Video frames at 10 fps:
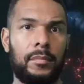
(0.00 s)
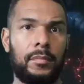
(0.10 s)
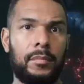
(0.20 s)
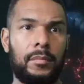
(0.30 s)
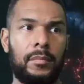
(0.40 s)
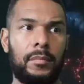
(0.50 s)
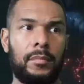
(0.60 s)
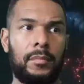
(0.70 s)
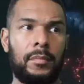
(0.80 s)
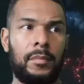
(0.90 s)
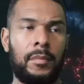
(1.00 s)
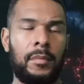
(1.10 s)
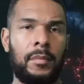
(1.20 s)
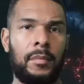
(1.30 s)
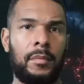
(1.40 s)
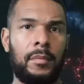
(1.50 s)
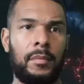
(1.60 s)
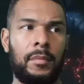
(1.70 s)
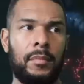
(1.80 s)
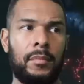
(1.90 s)

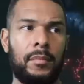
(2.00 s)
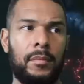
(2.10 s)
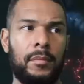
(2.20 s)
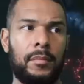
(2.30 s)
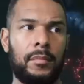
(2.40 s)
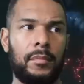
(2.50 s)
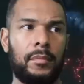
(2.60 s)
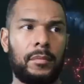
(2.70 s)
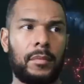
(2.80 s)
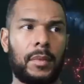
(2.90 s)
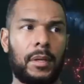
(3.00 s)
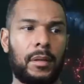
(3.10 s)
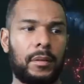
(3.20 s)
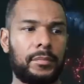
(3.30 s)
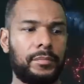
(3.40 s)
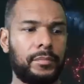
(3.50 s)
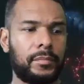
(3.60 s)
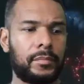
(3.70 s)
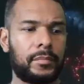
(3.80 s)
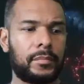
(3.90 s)

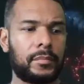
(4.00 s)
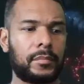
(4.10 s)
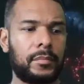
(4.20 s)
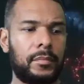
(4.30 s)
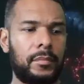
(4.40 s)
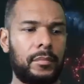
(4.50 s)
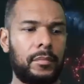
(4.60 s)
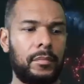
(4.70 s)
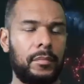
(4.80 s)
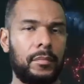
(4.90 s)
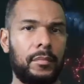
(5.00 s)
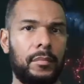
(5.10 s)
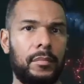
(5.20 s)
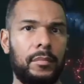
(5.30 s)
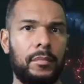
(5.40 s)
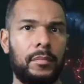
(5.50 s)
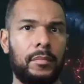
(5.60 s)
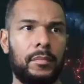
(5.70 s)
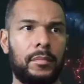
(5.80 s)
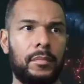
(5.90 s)

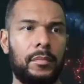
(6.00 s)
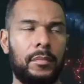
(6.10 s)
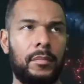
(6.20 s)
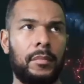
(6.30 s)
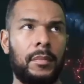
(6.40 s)
No words are spoken by the person on screen.